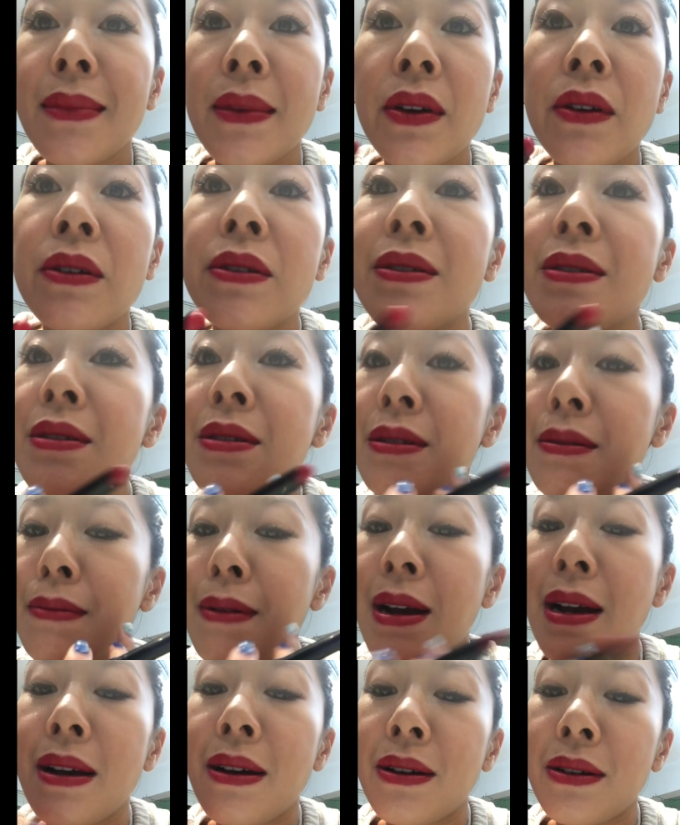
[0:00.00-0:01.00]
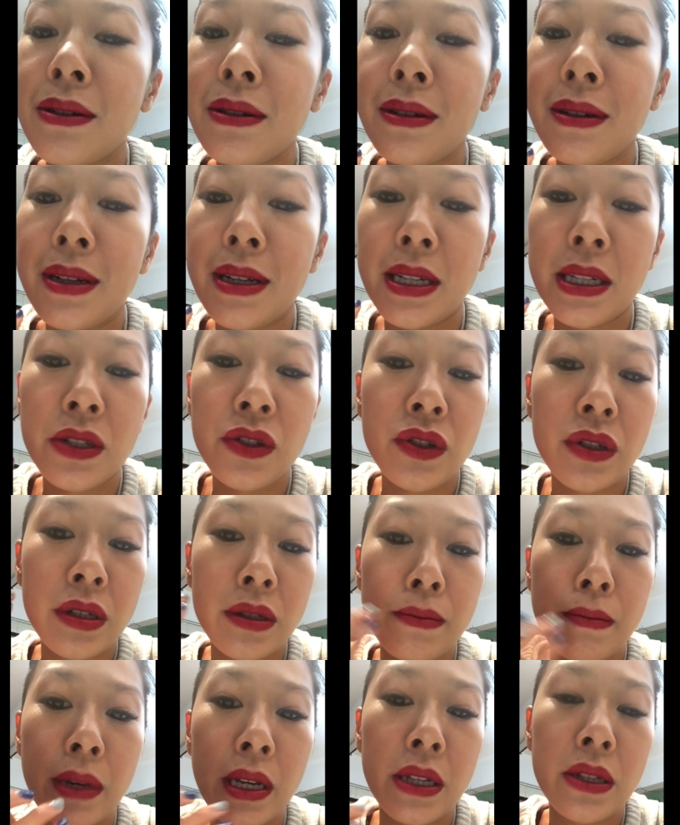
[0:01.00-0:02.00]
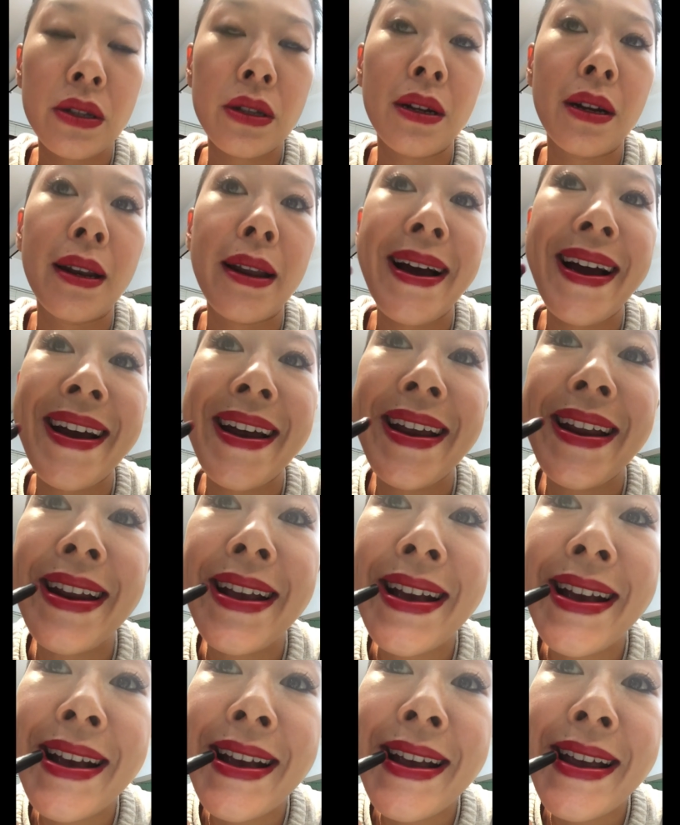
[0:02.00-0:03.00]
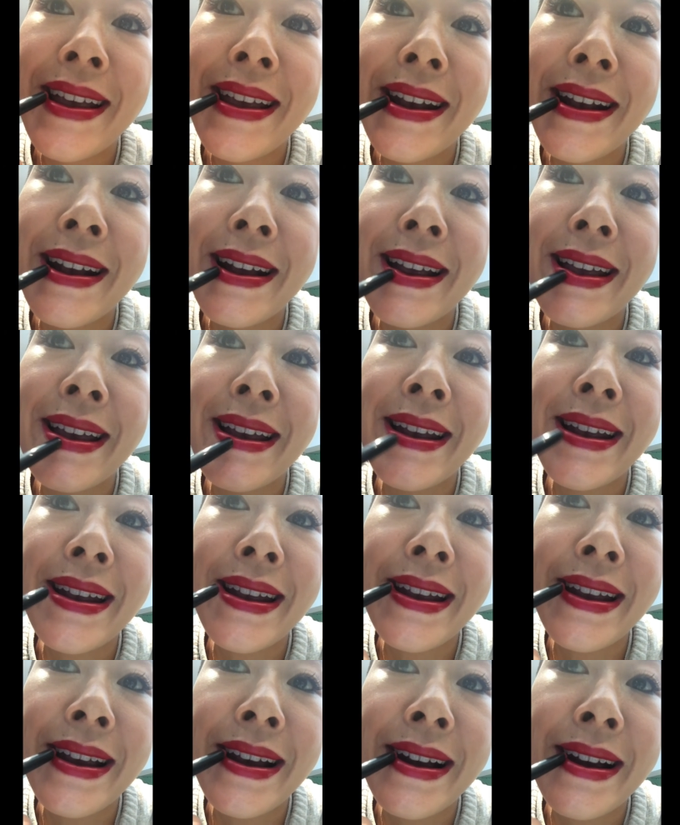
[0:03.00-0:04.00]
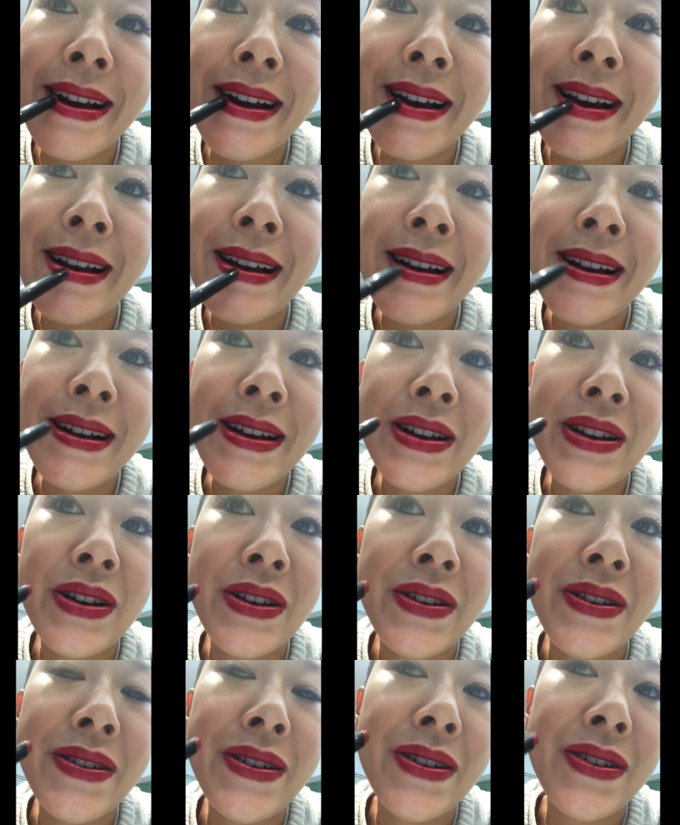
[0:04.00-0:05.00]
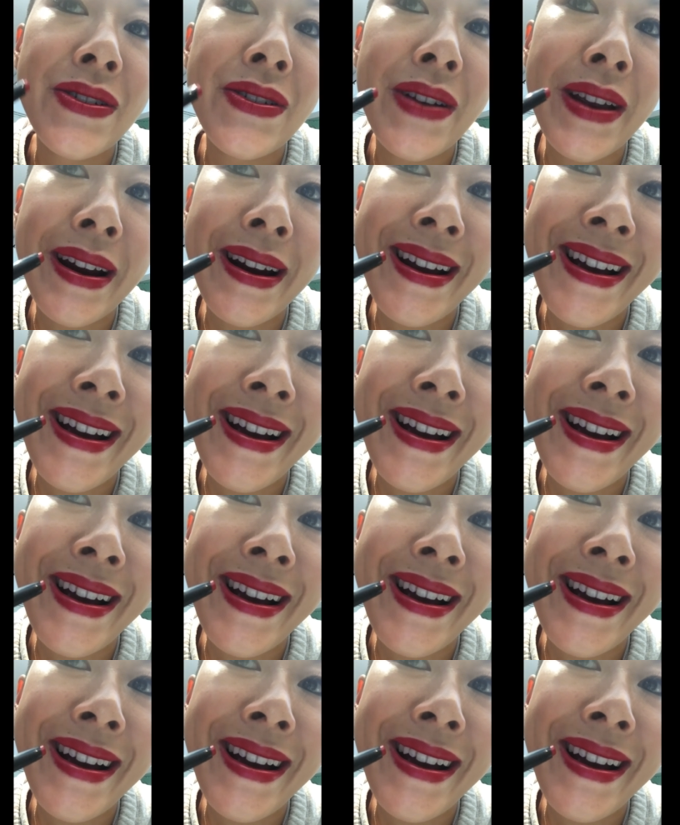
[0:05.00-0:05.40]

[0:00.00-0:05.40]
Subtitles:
when you smile, it just makes the line, you can easier to do the straight